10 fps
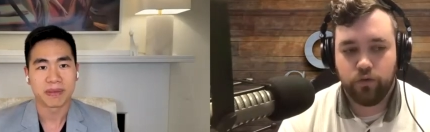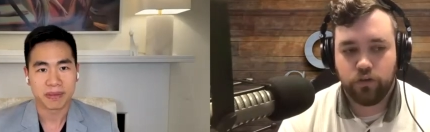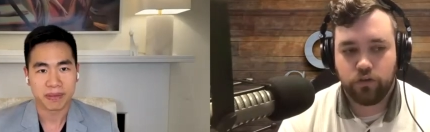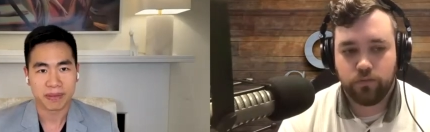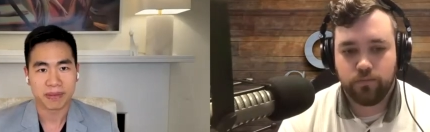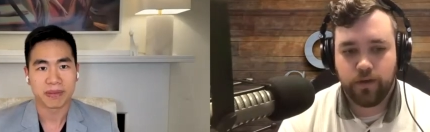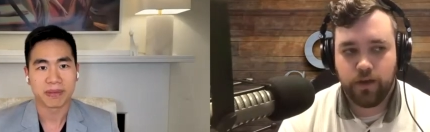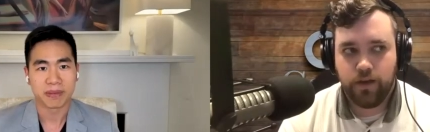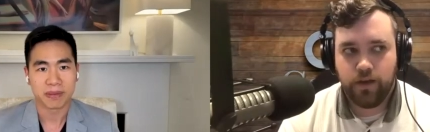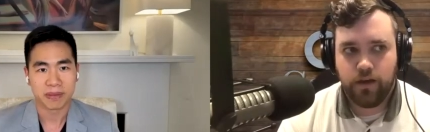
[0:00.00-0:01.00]
Speaker 1: was
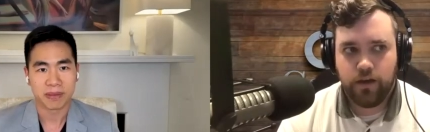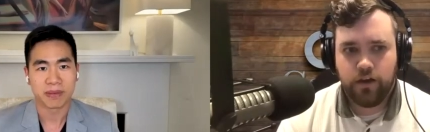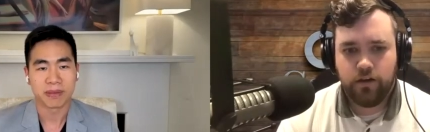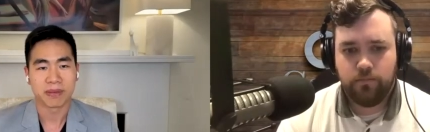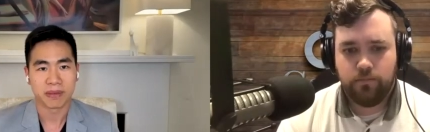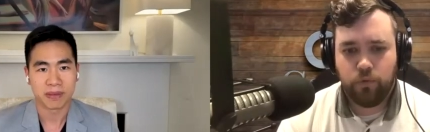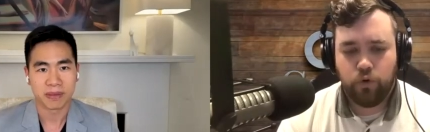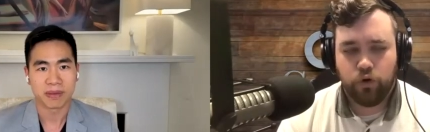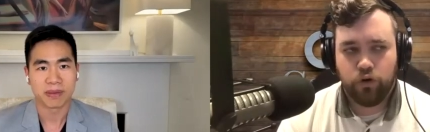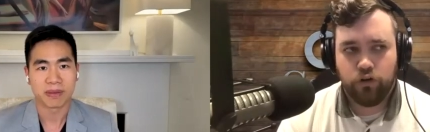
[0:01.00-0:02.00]

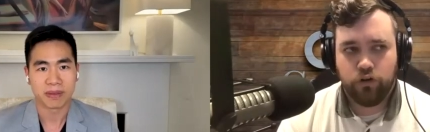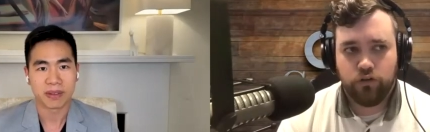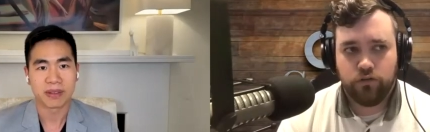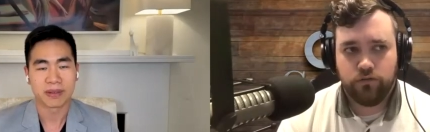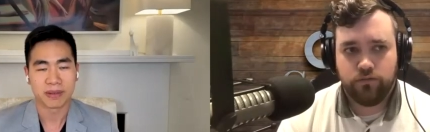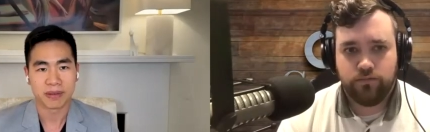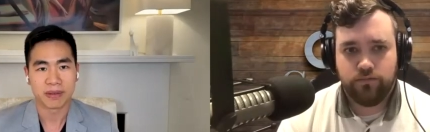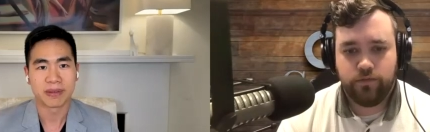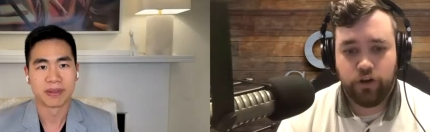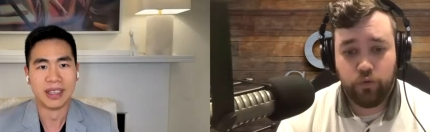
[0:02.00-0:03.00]
more,
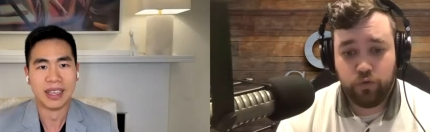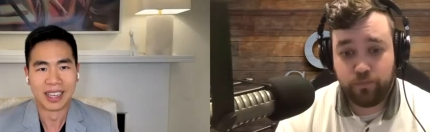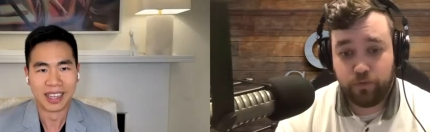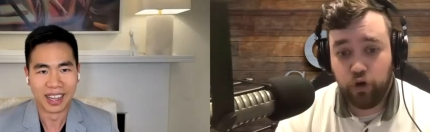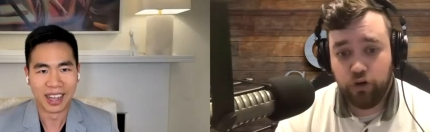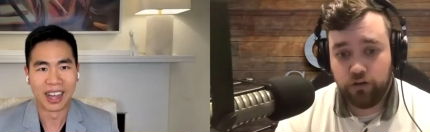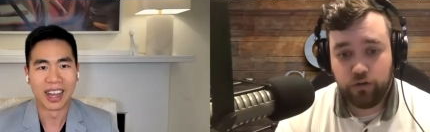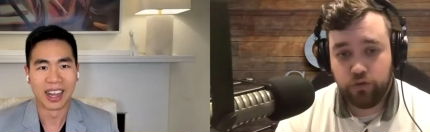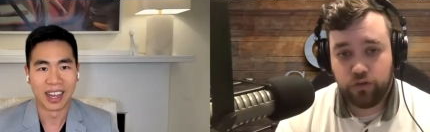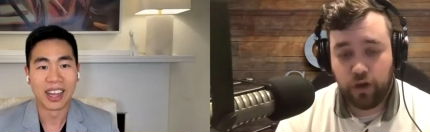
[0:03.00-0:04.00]
you know, it was good. It
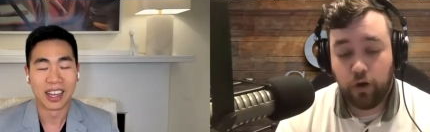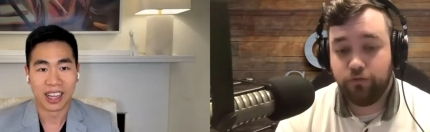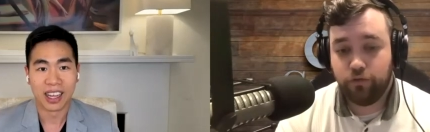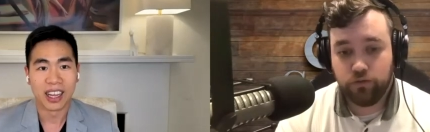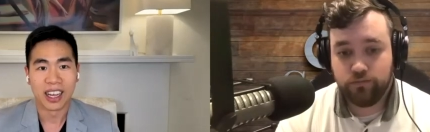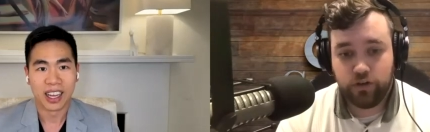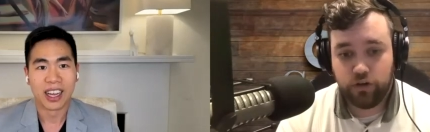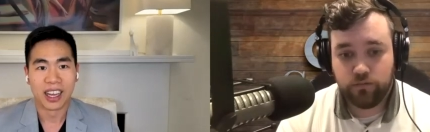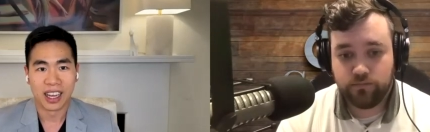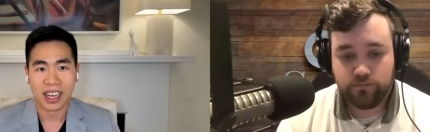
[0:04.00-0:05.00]
was helpful to
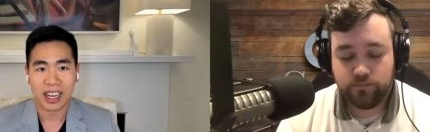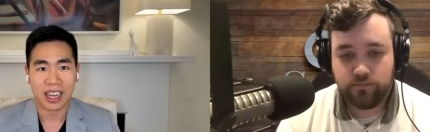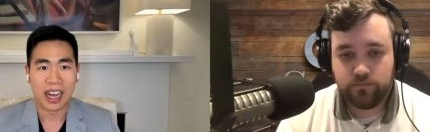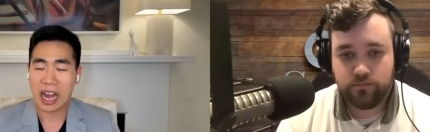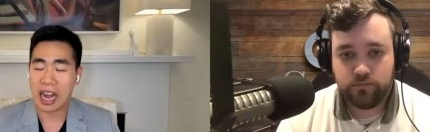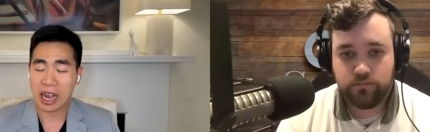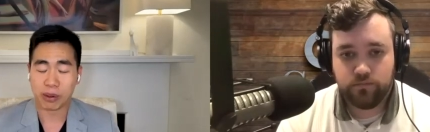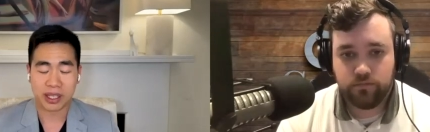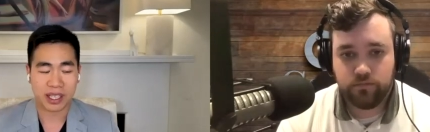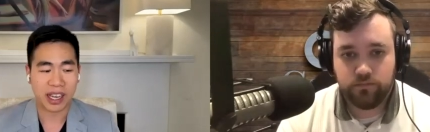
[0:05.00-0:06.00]
you. I would
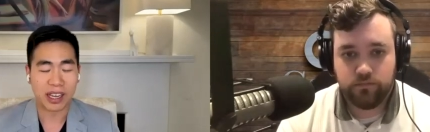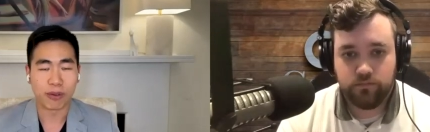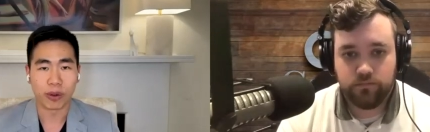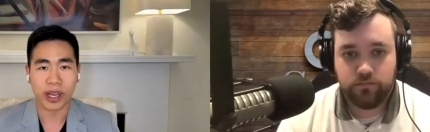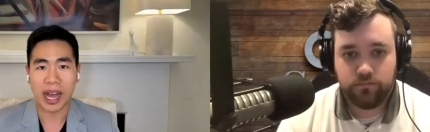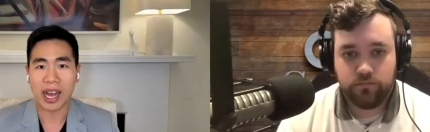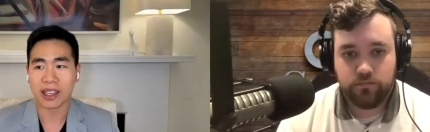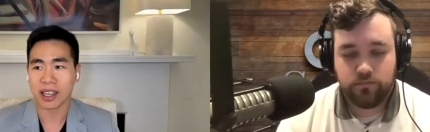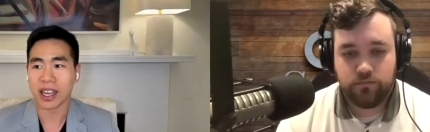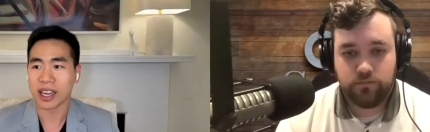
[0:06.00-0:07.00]
say
Speaker 2: if we had
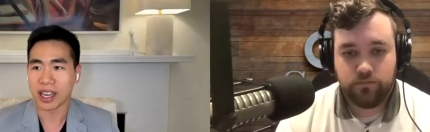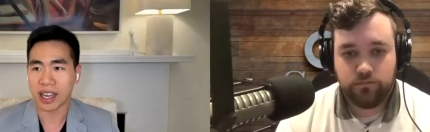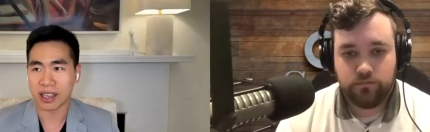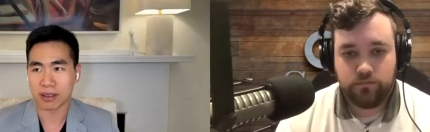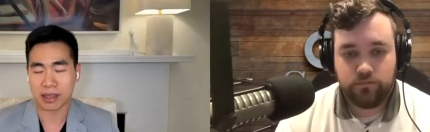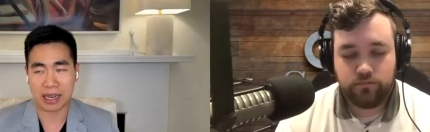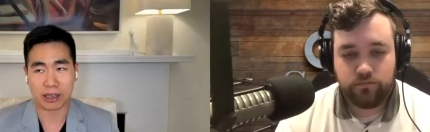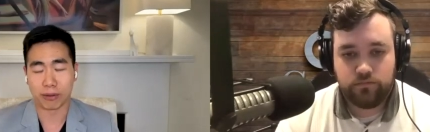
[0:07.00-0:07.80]
like I don't know